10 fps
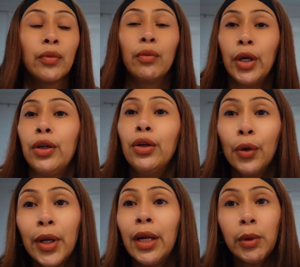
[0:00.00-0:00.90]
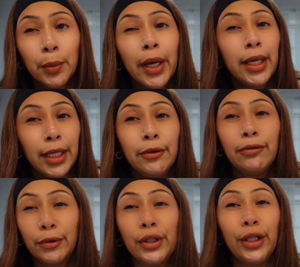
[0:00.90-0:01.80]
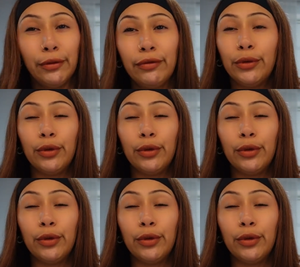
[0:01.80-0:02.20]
But you know what I mean by eat clean food.